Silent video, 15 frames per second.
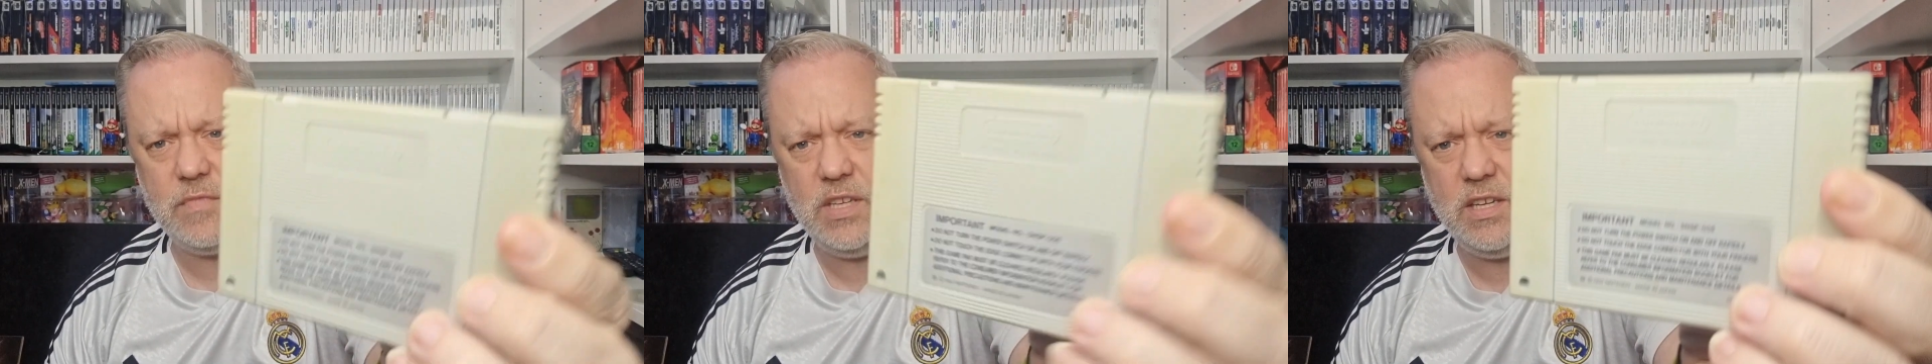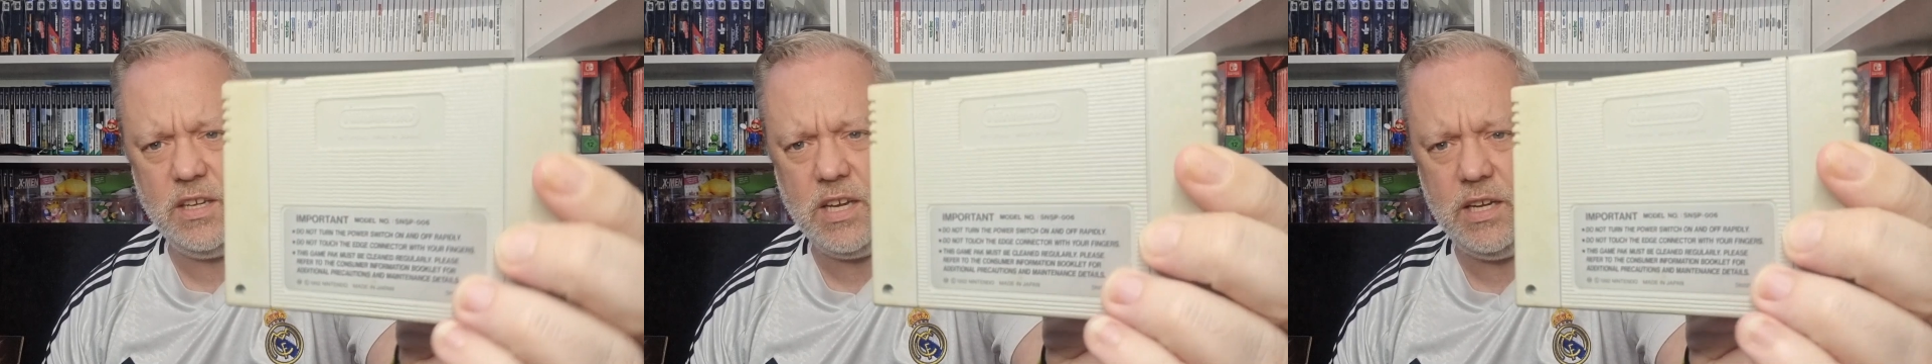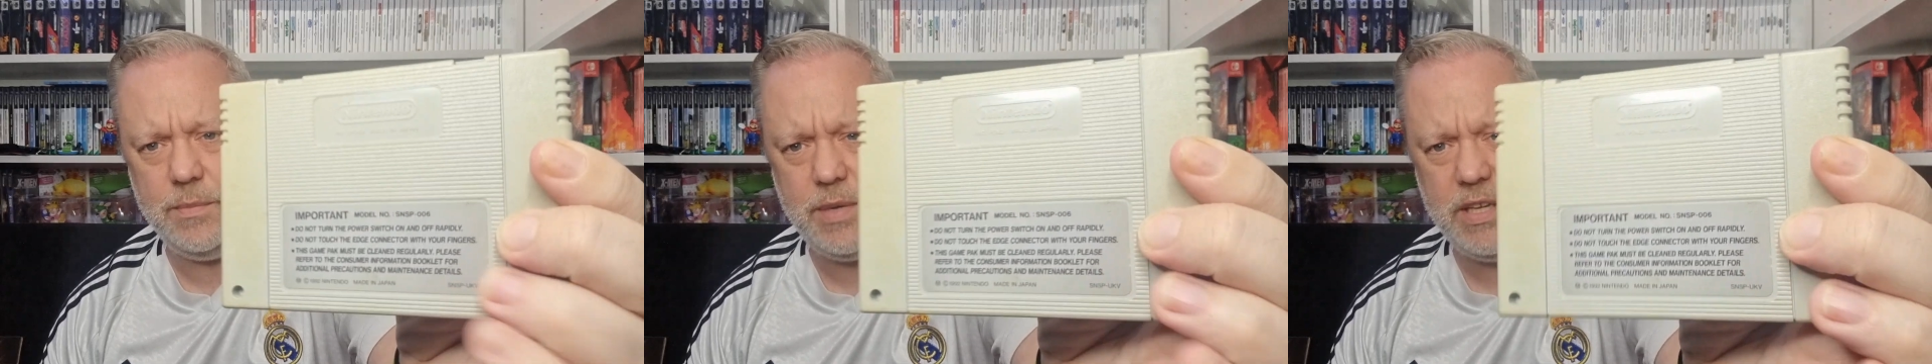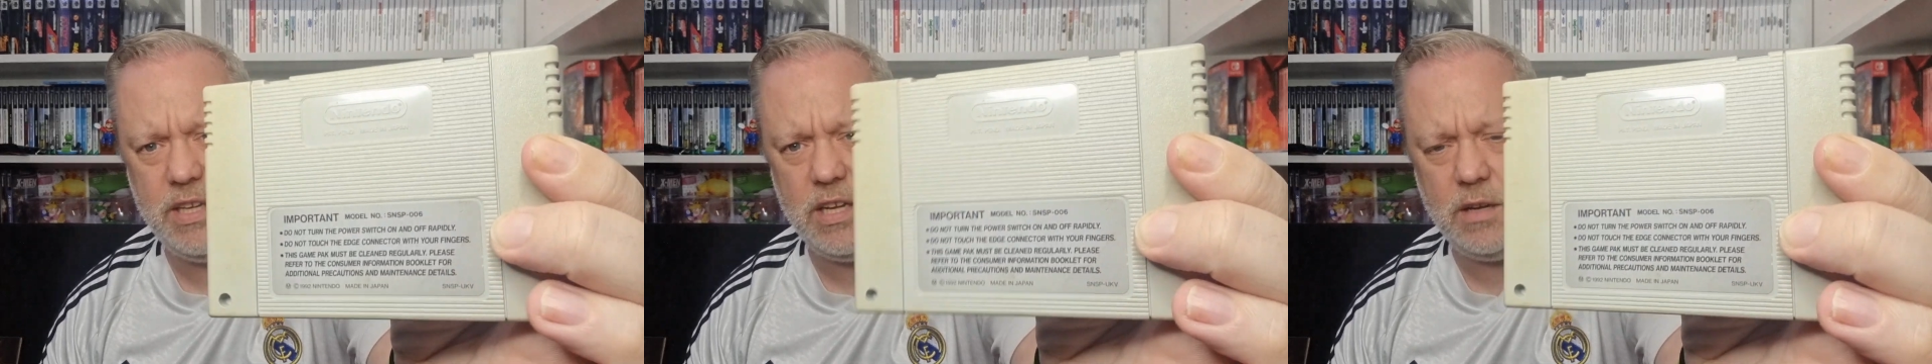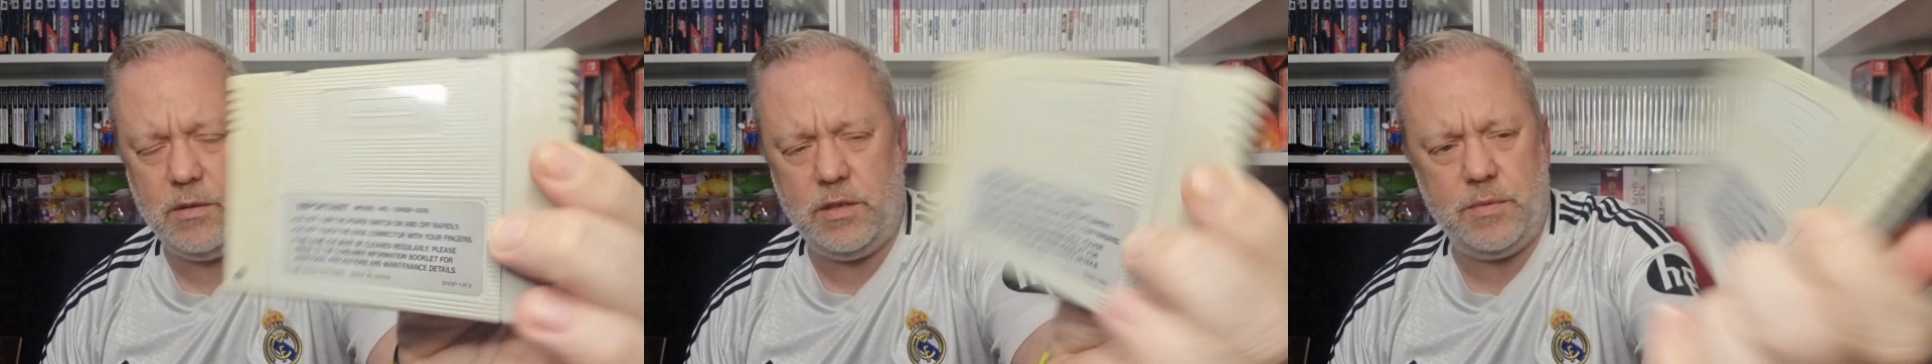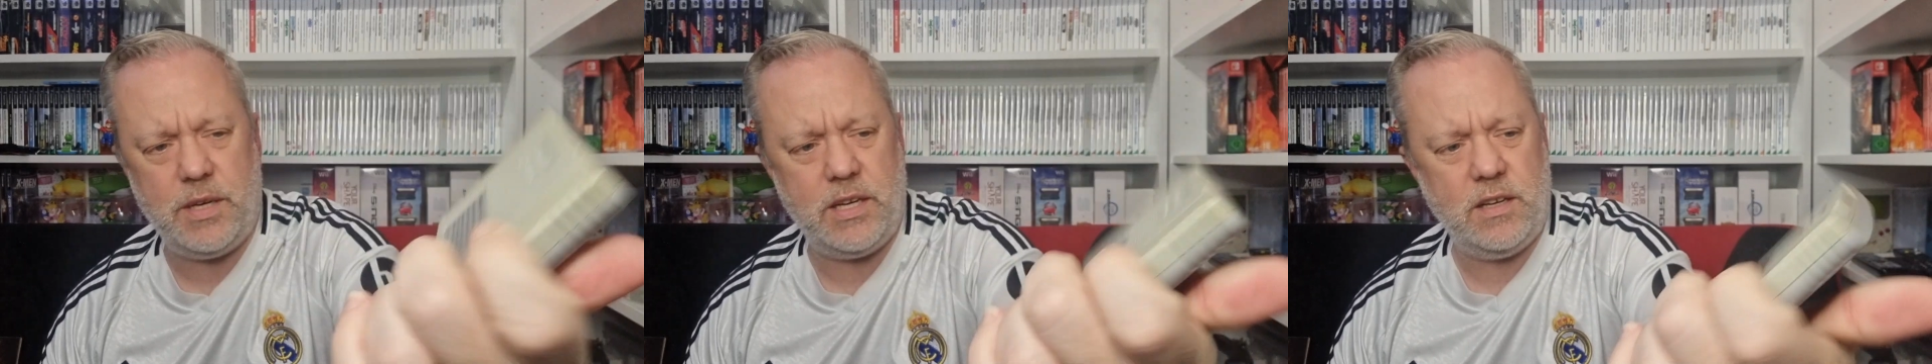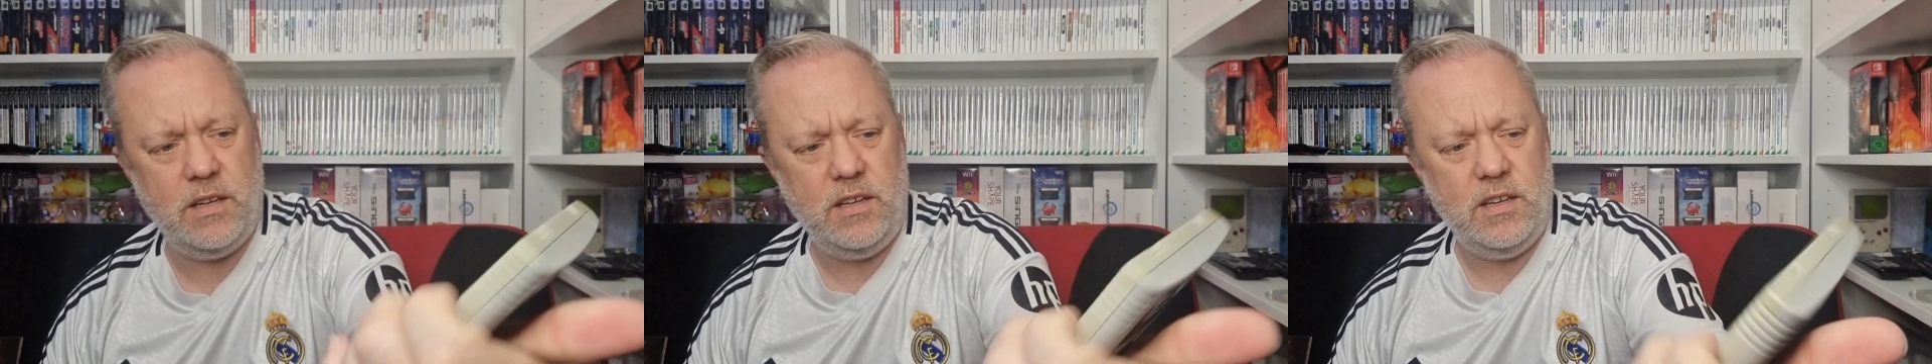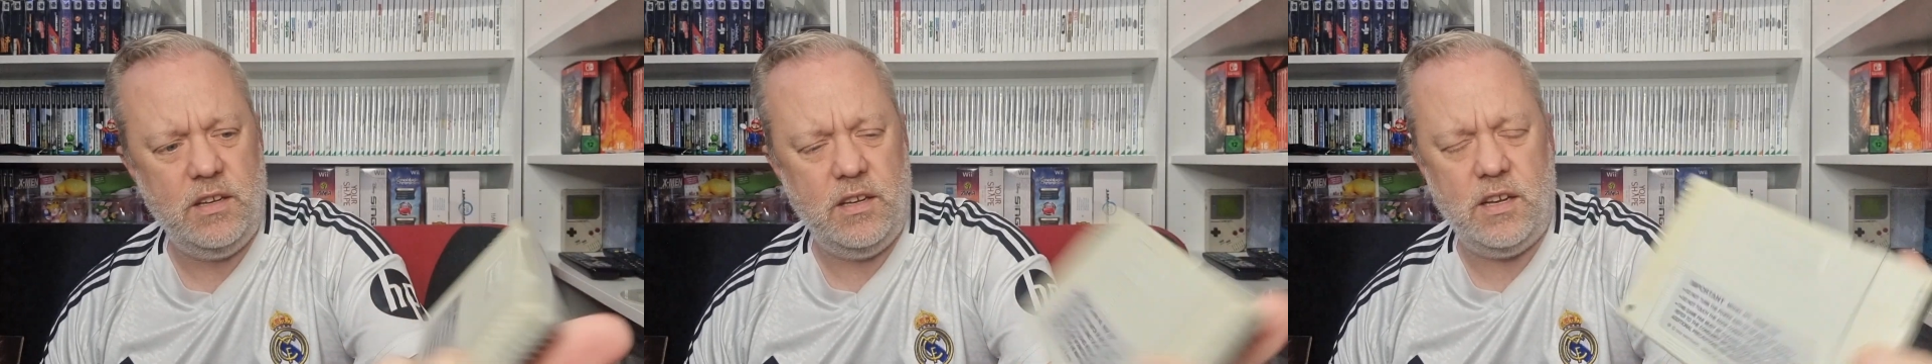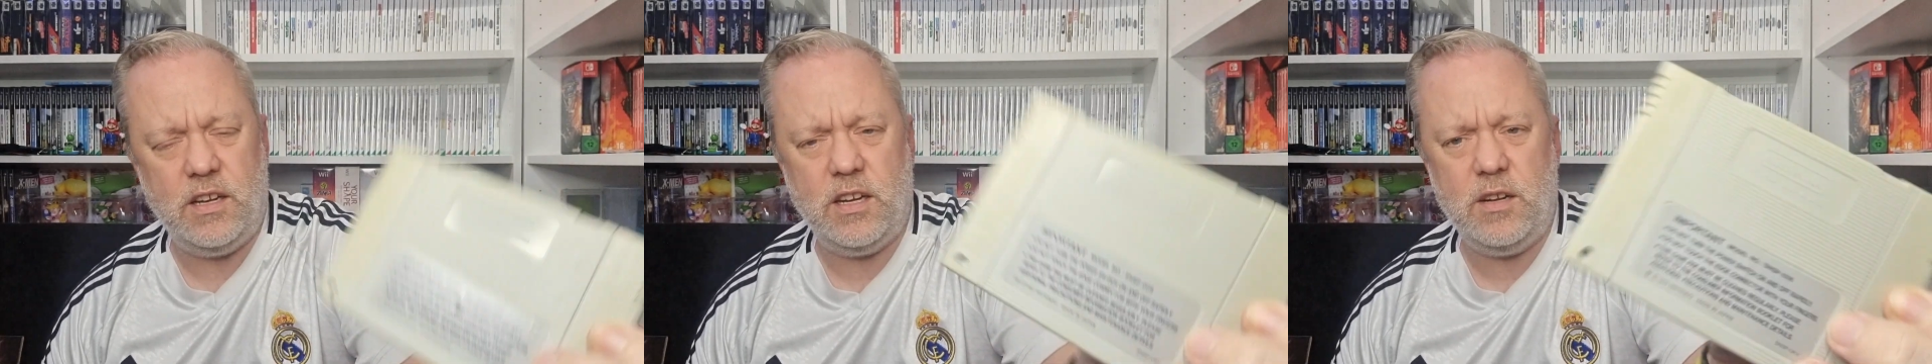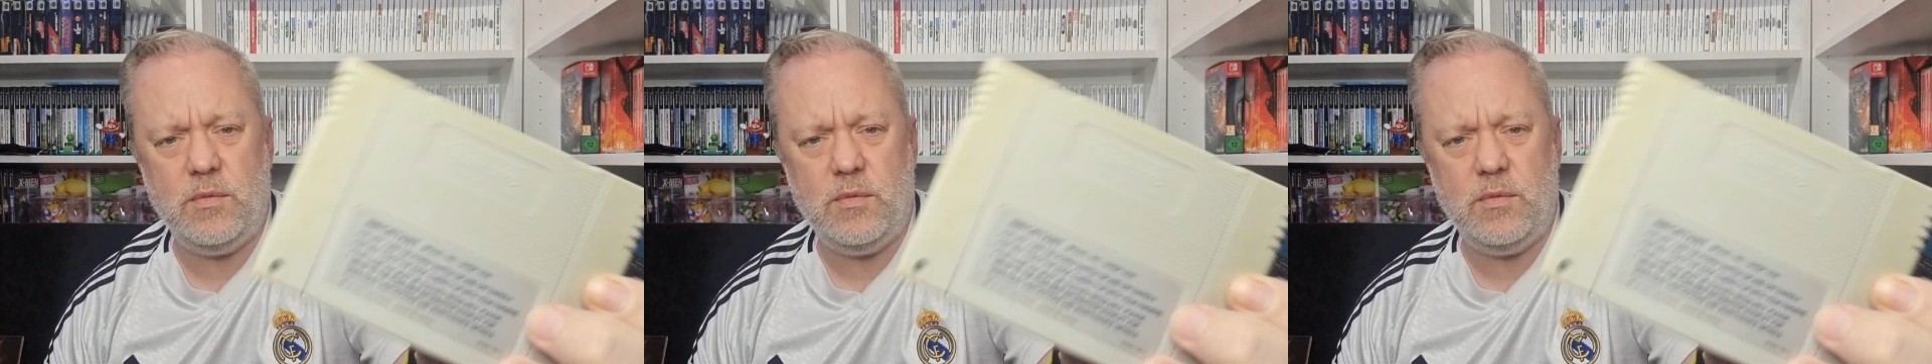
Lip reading: And again, a bit yellow on the back. I don't